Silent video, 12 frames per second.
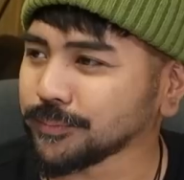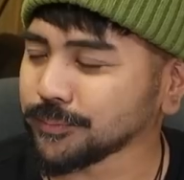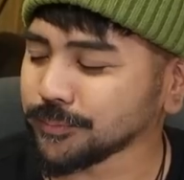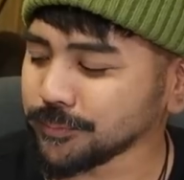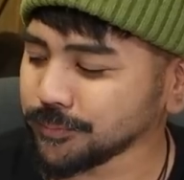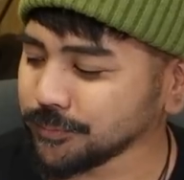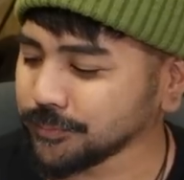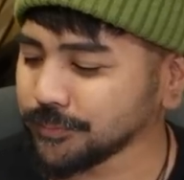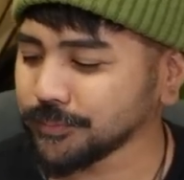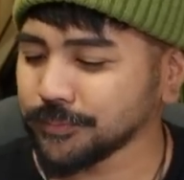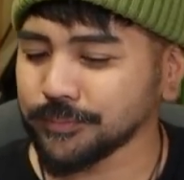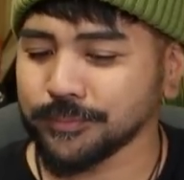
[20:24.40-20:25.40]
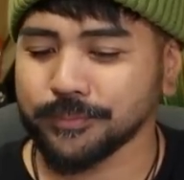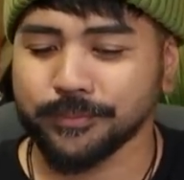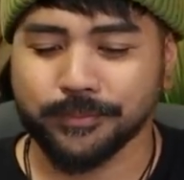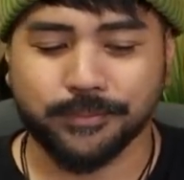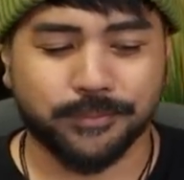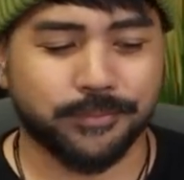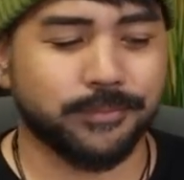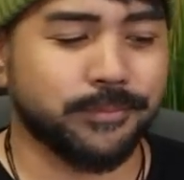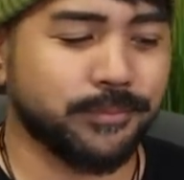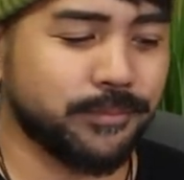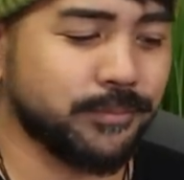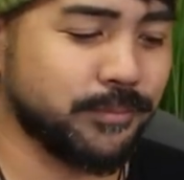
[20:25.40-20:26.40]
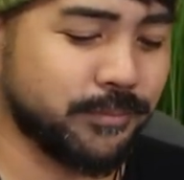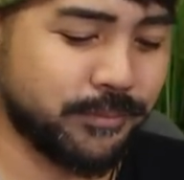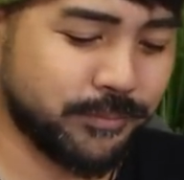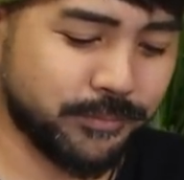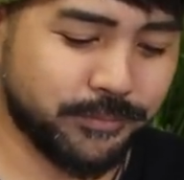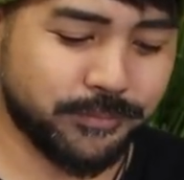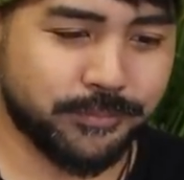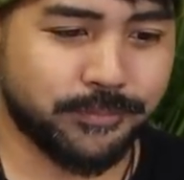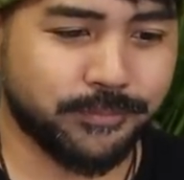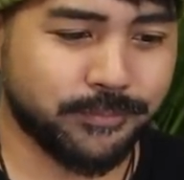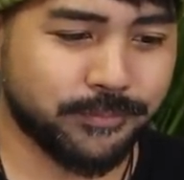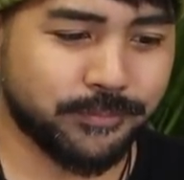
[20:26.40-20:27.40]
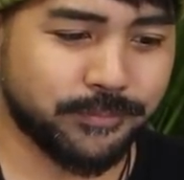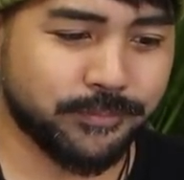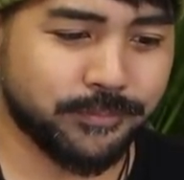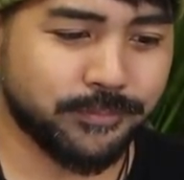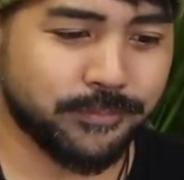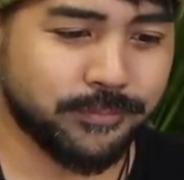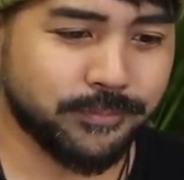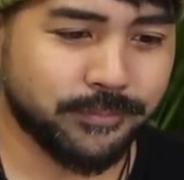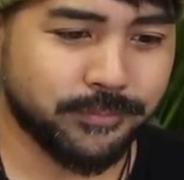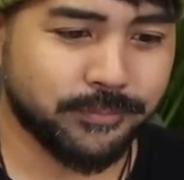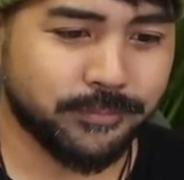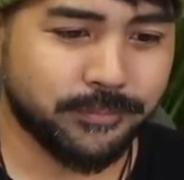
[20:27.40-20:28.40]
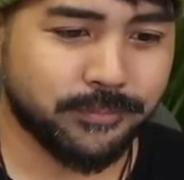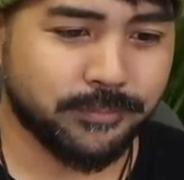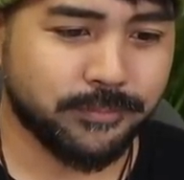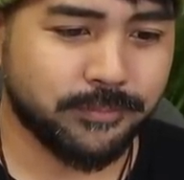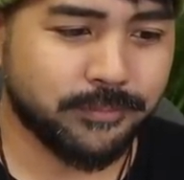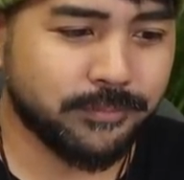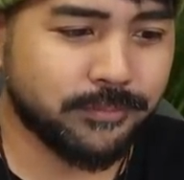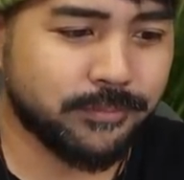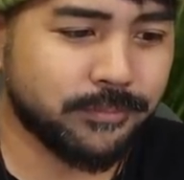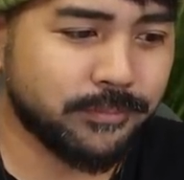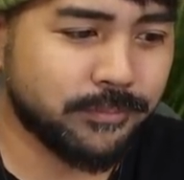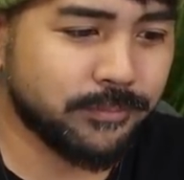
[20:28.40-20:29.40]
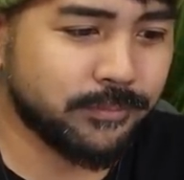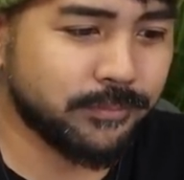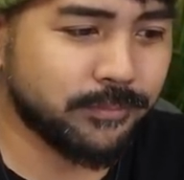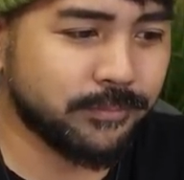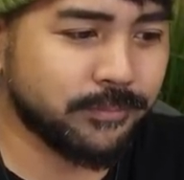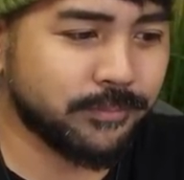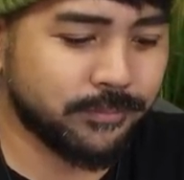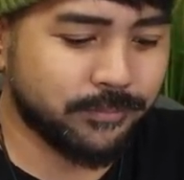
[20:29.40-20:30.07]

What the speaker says: [no speech]